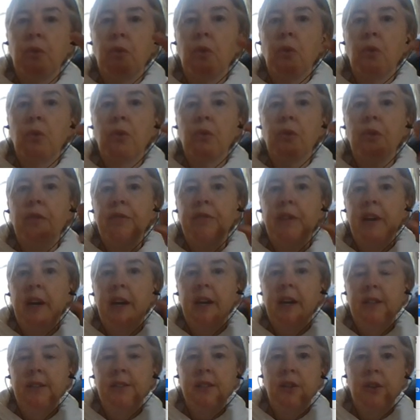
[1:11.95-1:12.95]
core
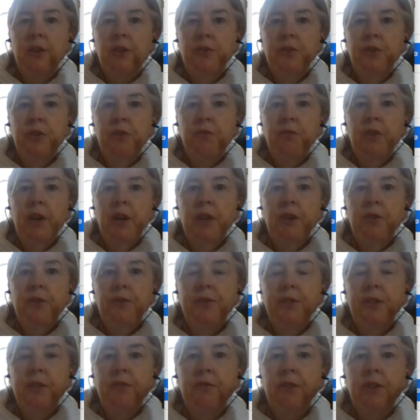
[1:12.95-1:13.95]
facts here to write
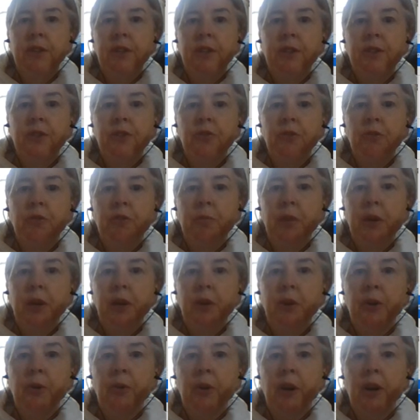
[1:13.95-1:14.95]
yourself a nice short
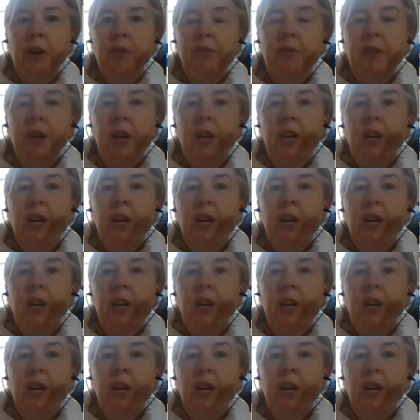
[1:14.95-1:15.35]
paragraph.